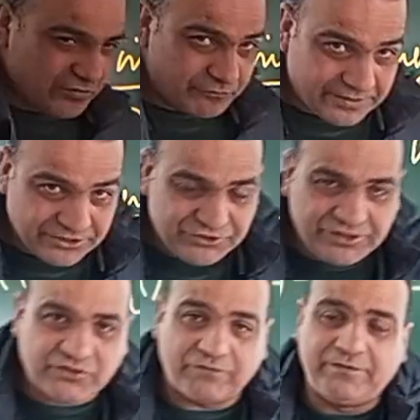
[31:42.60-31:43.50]

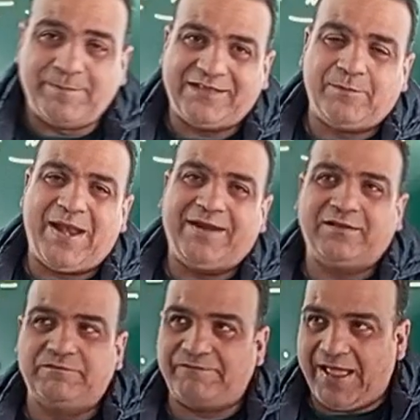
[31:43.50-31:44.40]
convergence of the
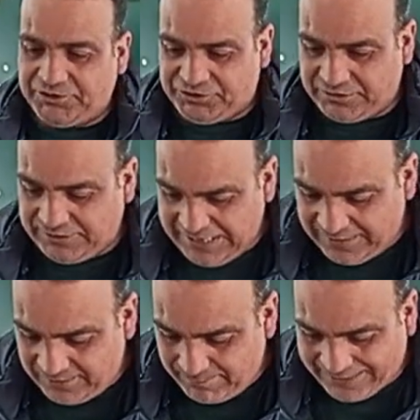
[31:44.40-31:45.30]
mathematical function.
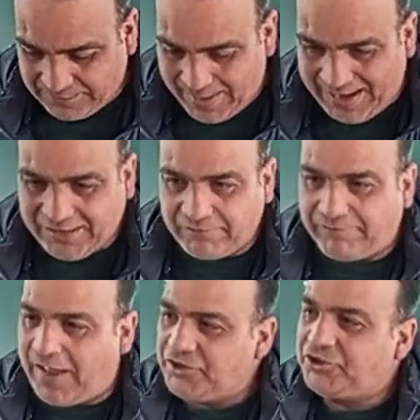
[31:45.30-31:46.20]
The mathematical
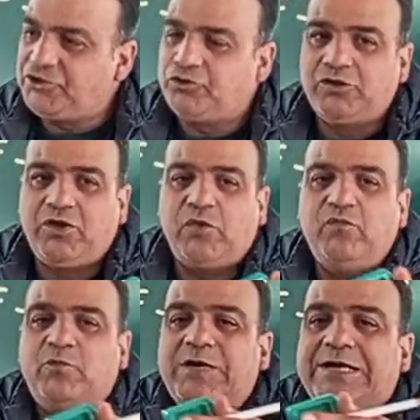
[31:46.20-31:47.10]
function should
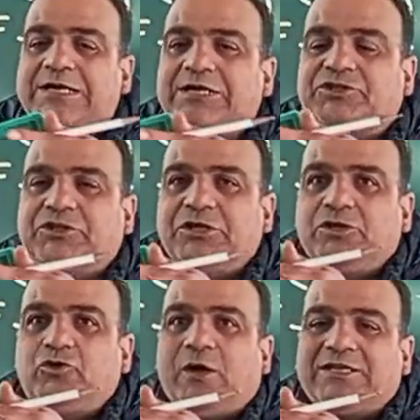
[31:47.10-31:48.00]
converge
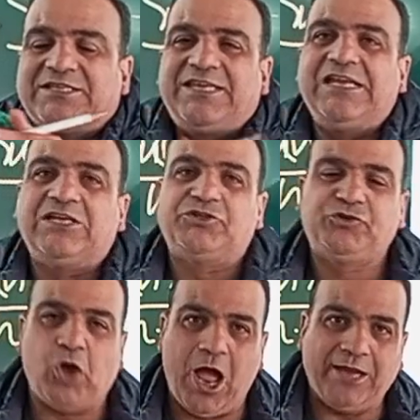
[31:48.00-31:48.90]
to a single
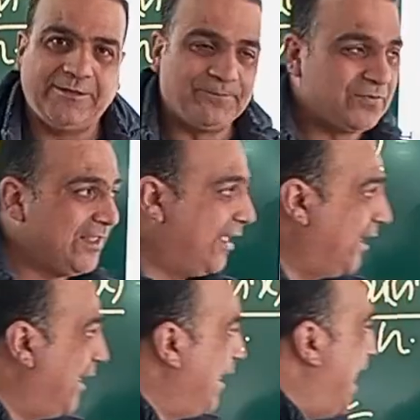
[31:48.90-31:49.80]
shot
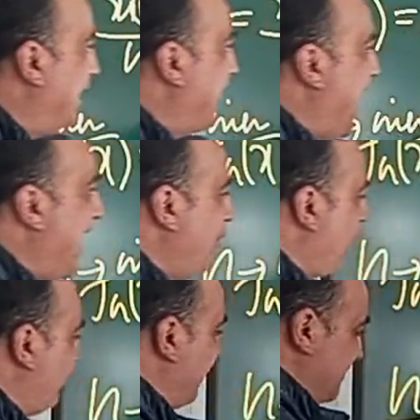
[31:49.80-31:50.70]
at the end
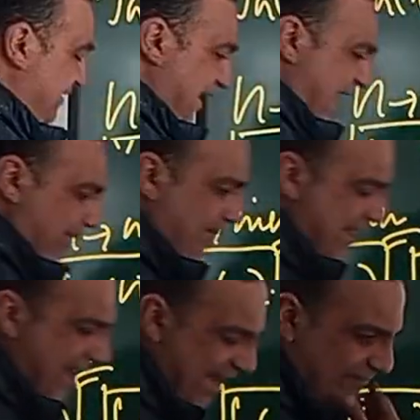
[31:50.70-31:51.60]
of its game.
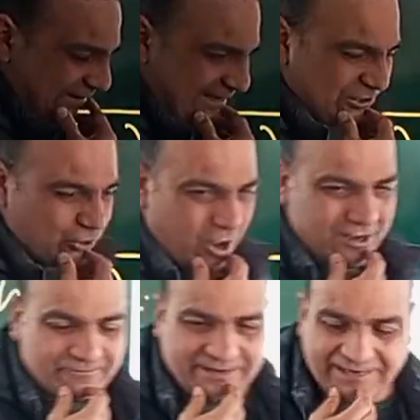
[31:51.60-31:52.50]
And we can
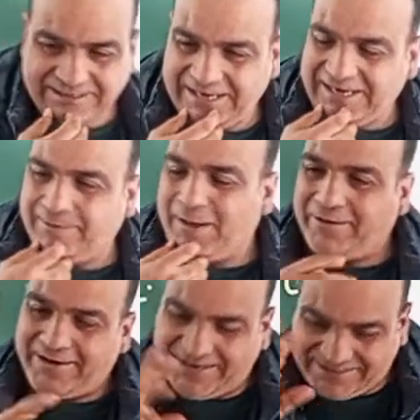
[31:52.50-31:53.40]
think
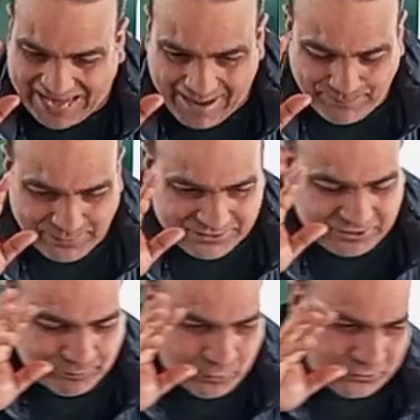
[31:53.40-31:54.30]
about an example.
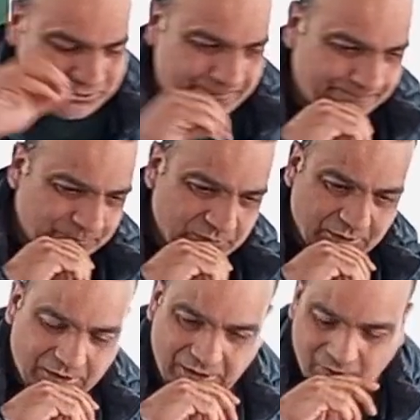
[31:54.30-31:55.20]
Suppose
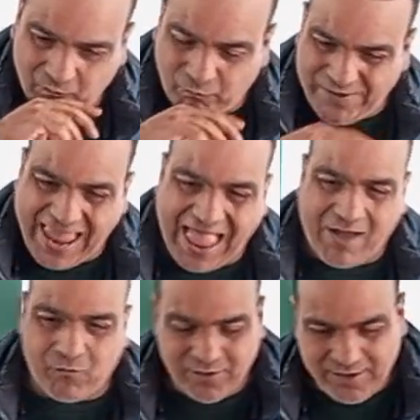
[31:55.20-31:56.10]
we
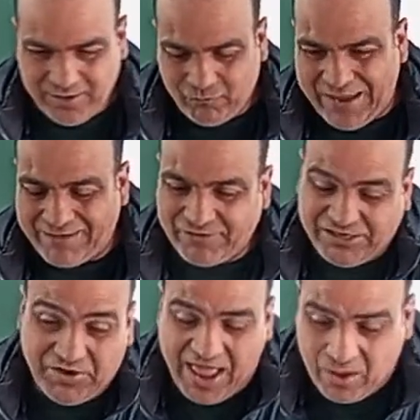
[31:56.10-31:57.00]
have
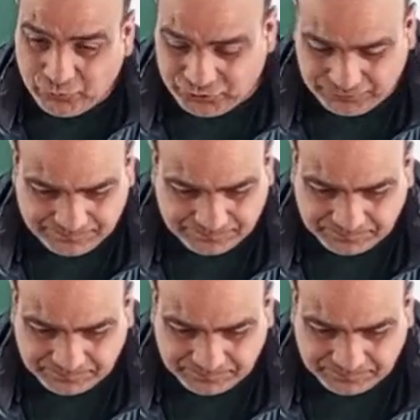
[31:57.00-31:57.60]
a ground,